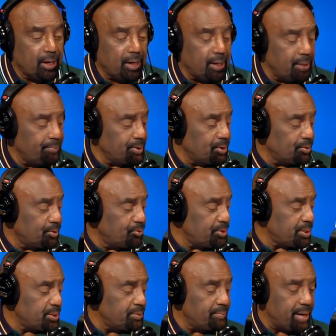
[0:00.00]
Let me go
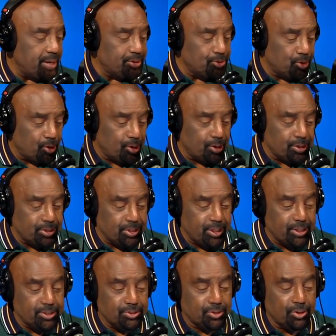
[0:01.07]
quickly back to
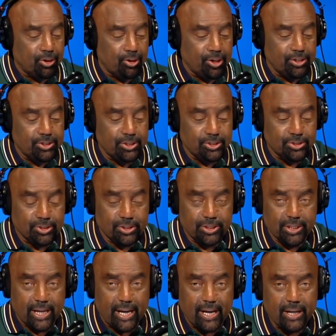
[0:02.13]
RJ. So RJ is a
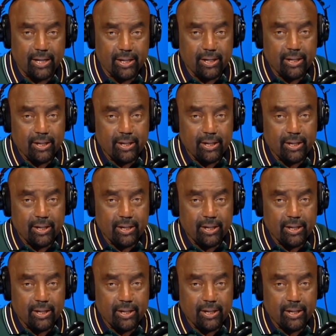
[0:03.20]
good guy.